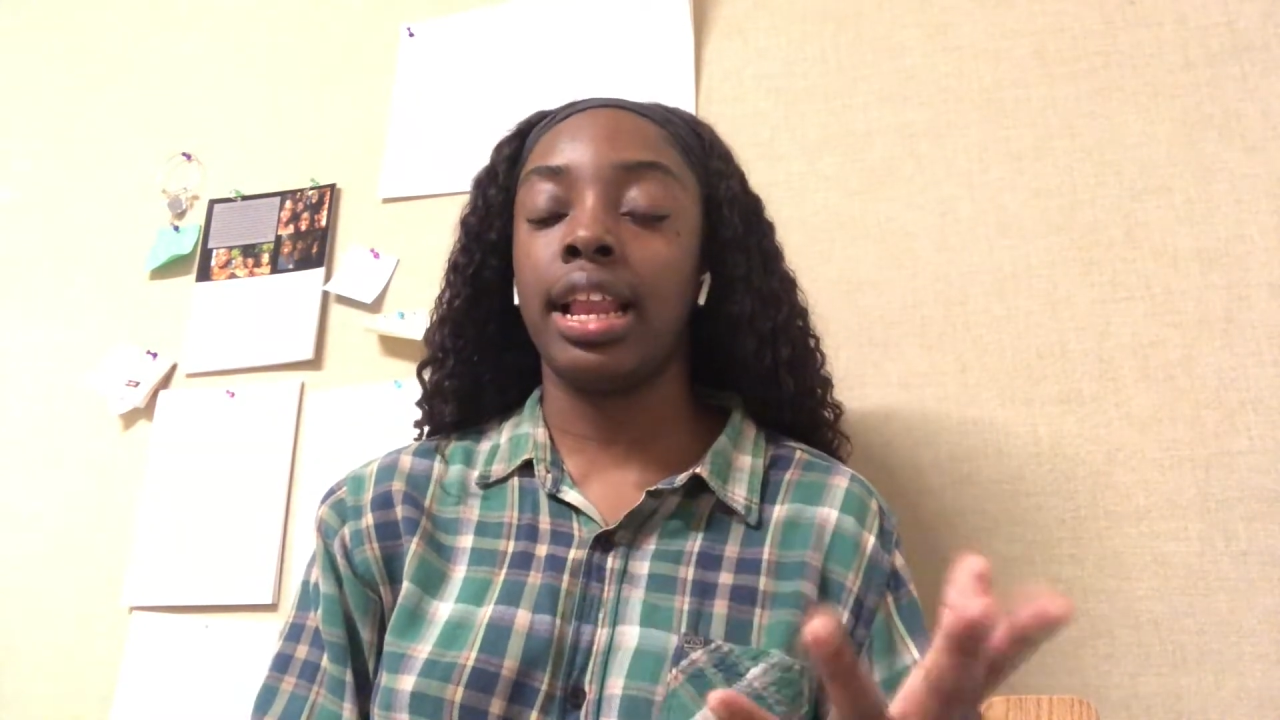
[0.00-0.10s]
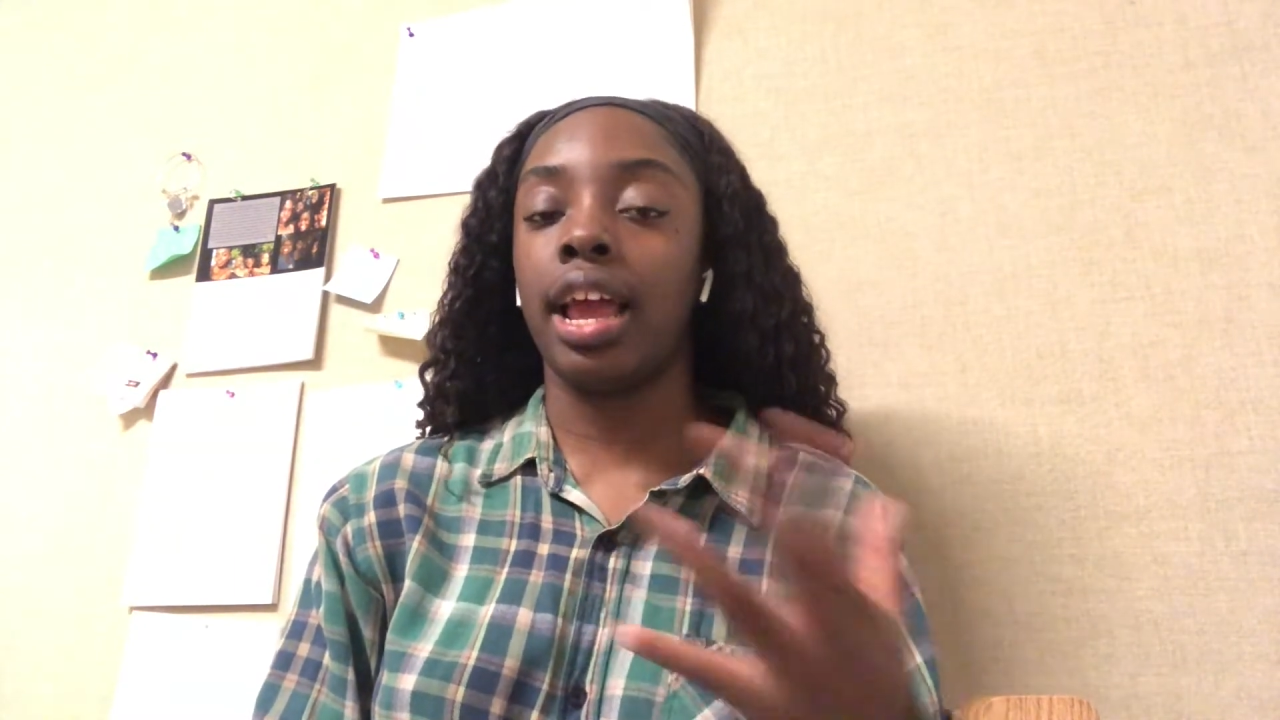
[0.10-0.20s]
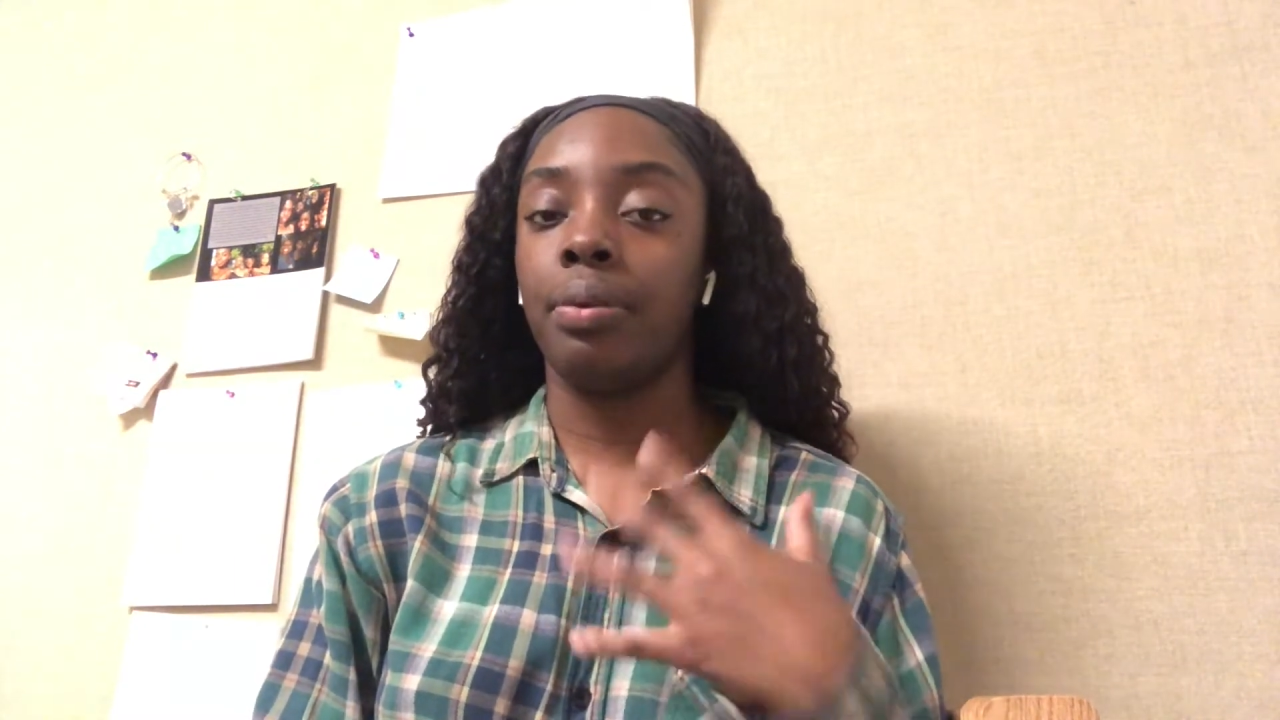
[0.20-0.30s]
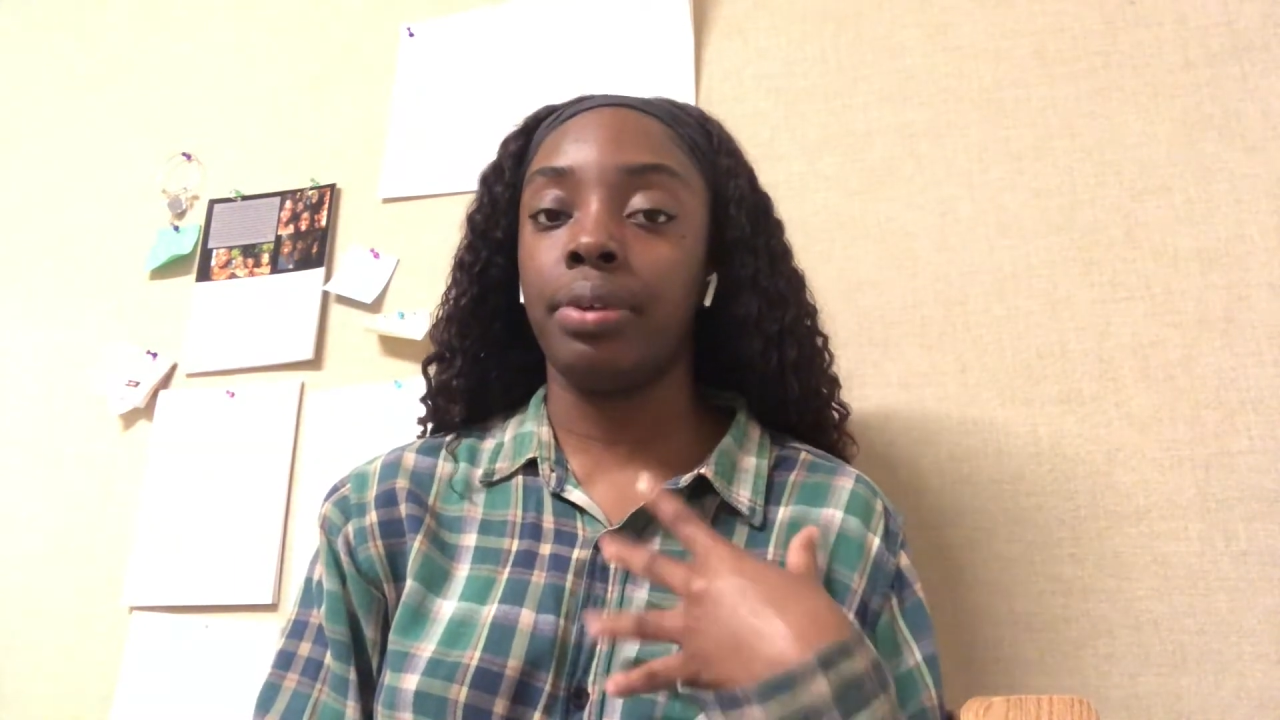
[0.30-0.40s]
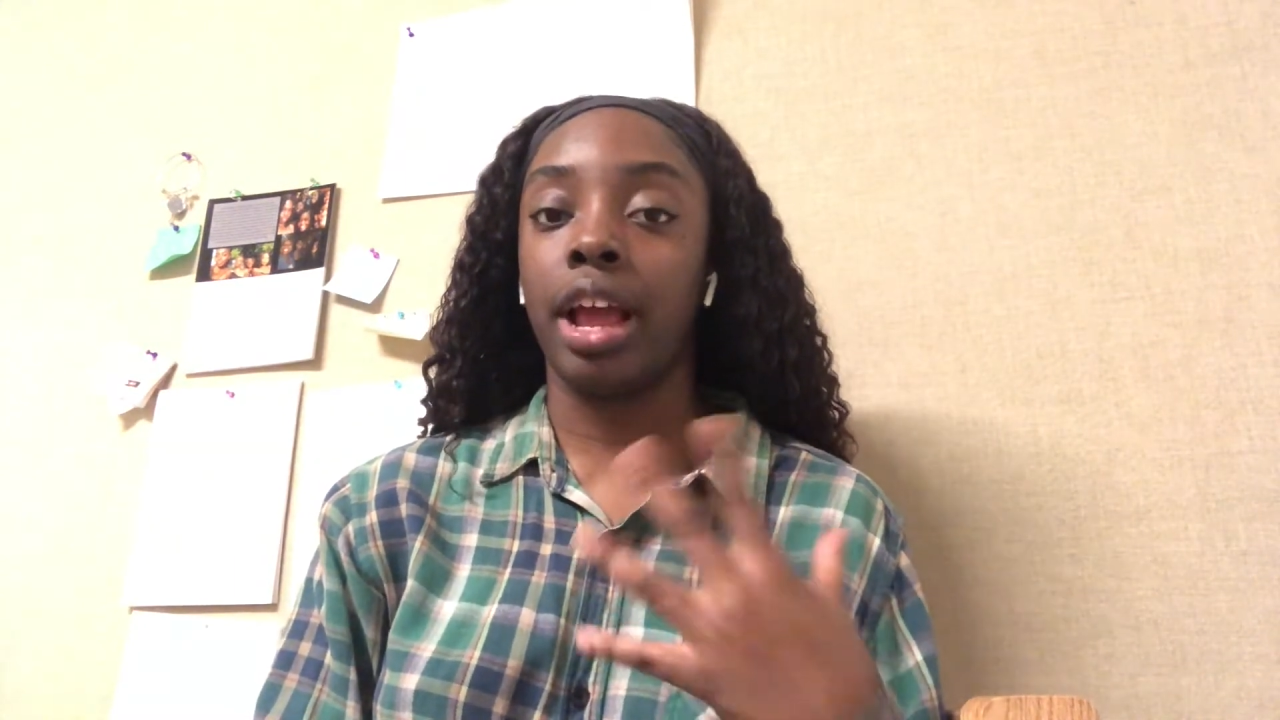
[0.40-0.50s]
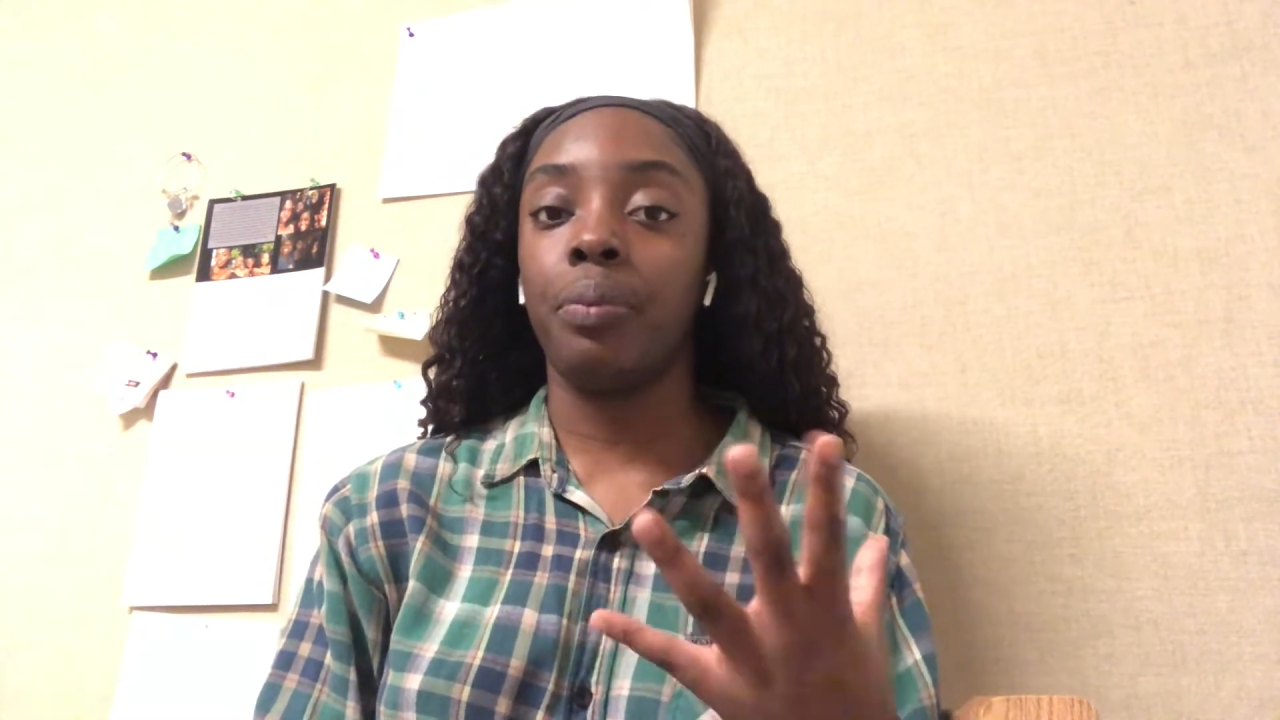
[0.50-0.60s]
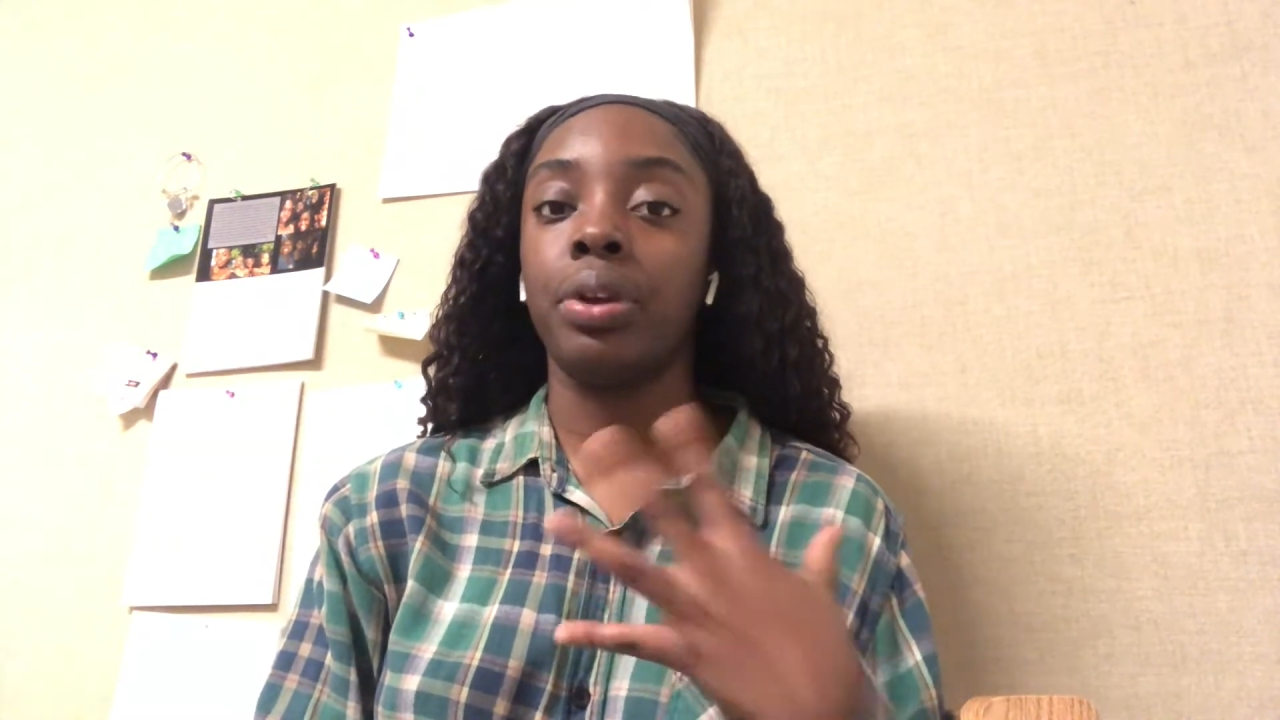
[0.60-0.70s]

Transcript: and that